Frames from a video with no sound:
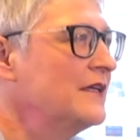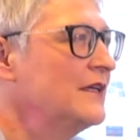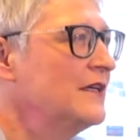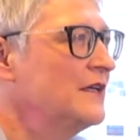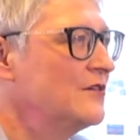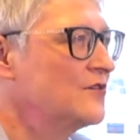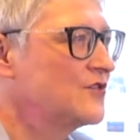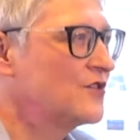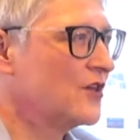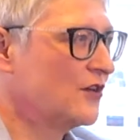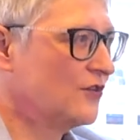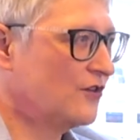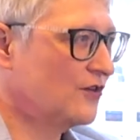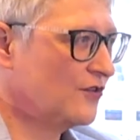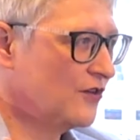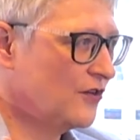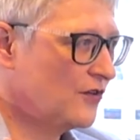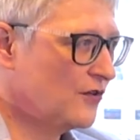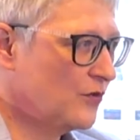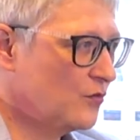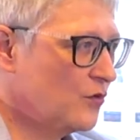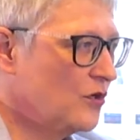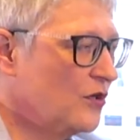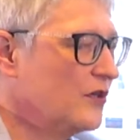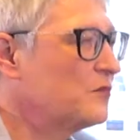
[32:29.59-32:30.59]
Yeah. So,
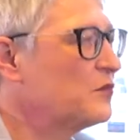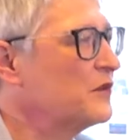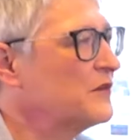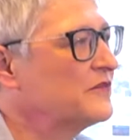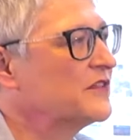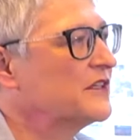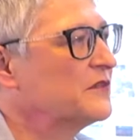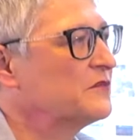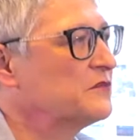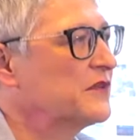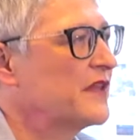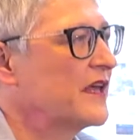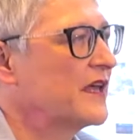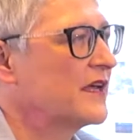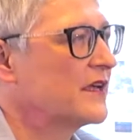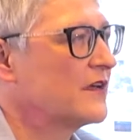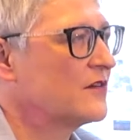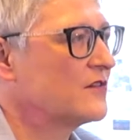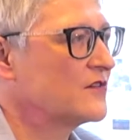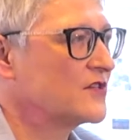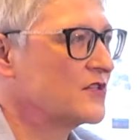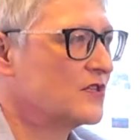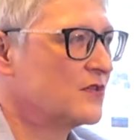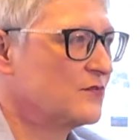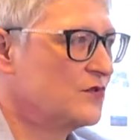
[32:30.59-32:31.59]
the work we've done with our
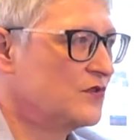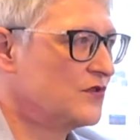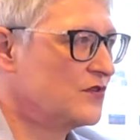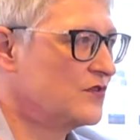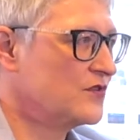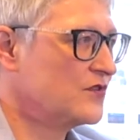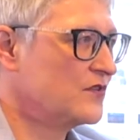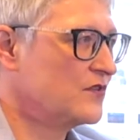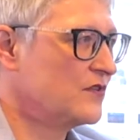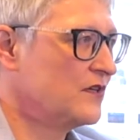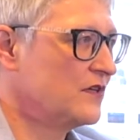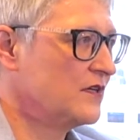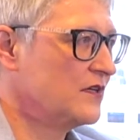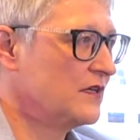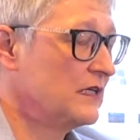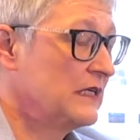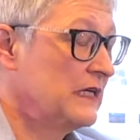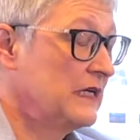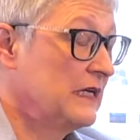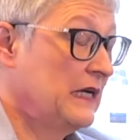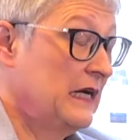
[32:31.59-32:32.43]
customers, the